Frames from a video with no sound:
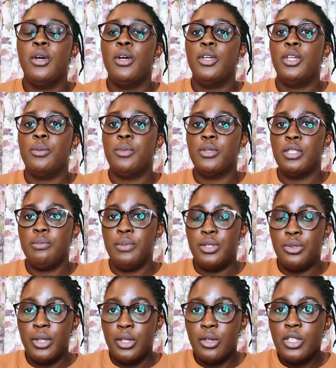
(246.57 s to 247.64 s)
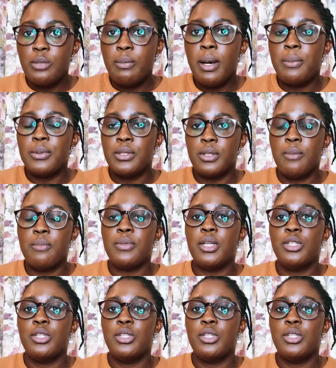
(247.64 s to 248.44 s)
you must be doing OSPAP or something.